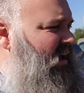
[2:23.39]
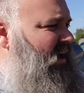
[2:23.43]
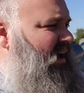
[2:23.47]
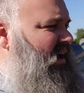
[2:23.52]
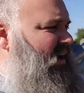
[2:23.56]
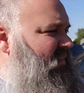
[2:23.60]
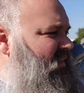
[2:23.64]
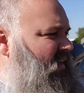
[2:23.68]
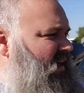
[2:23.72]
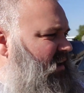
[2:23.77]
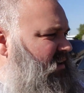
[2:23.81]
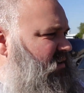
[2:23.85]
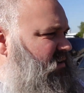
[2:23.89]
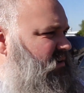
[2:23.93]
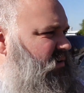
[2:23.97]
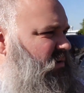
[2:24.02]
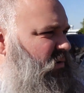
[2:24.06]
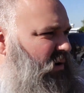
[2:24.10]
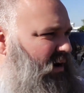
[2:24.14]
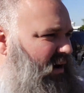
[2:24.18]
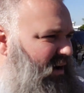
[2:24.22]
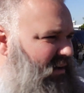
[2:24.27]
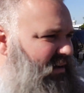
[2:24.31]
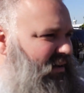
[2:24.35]
And then
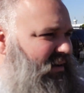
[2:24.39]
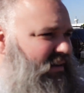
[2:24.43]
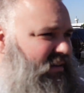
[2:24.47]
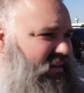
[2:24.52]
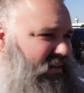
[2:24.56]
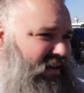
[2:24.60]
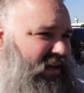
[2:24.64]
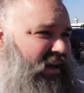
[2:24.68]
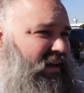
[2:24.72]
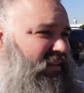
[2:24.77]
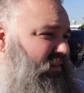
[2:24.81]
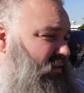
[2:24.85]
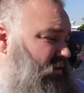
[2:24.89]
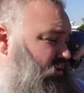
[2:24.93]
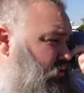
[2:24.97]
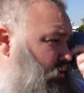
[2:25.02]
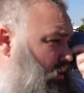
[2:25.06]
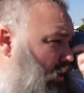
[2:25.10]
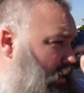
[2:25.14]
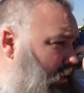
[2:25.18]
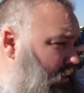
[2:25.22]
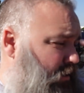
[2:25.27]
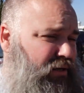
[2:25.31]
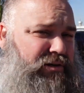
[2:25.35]
you get in the
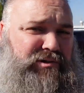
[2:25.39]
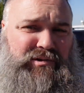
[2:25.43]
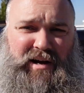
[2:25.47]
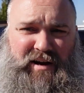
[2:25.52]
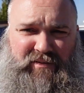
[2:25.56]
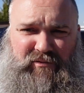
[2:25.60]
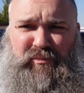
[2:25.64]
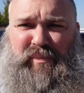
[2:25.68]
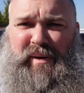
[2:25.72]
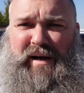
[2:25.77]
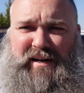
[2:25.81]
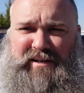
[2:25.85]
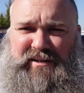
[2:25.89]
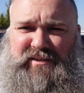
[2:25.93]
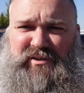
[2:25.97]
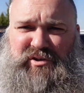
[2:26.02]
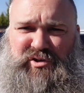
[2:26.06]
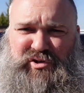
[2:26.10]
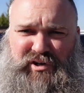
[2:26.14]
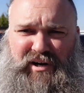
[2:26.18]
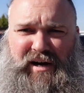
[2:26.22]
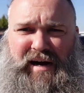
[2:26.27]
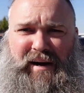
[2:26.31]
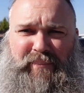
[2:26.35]
truck and you drive it back to the
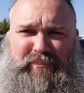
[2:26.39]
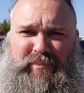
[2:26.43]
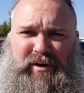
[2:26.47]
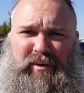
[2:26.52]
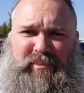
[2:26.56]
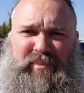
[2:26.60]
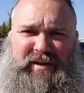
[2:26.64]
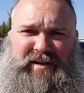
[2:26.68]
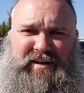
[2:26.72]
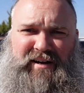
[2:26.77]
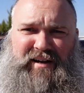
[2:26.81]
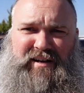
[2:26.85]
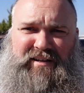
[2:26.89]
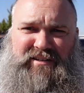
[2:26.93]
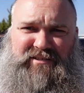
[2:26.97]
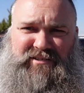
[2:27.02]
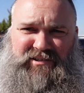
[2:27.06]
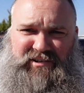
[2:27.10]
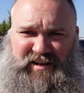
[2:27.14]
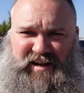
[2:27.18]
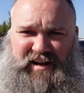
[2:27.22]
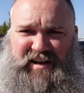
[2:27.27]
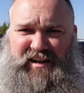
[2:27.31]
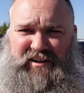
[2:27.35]
shop, because
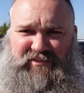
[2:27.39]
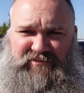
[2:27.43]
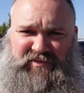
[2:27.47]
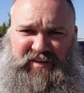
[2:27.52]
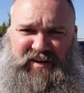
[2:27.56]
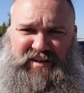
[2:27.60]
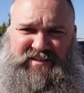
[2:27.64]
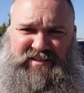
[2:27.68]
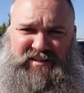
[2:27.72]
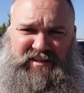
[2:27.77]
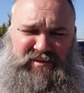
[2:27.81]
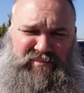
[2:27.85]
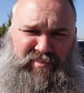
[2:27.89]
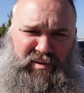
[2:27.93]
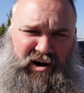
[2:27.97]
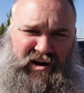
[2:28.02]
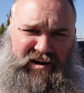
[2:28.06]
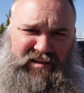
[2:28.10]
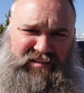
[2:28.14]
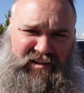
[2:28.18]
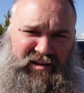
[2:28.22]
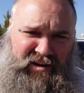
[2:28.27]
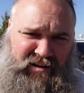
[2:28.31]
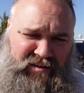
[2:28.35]
you're not going to fix it in the
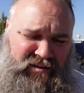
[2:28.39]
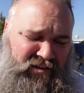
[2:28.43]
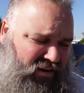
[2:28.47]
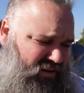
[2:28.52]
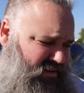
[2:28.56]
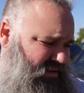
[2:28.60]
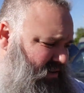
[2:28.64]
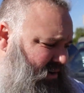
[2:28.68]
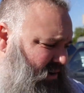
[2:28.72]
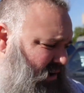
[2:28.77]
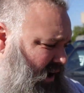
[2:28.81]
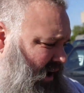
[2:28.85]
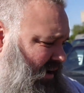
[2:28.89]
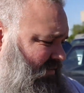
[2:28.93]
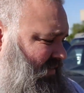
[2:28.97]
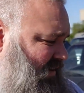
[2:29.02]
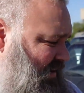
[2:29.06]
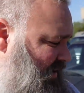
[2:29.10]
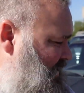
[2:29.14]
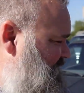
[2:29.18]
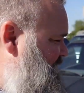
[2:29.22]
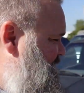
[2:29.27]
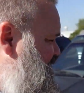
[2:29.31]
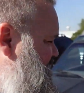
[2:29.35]
parking lot of Cars and
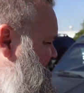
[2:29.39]
Coffee.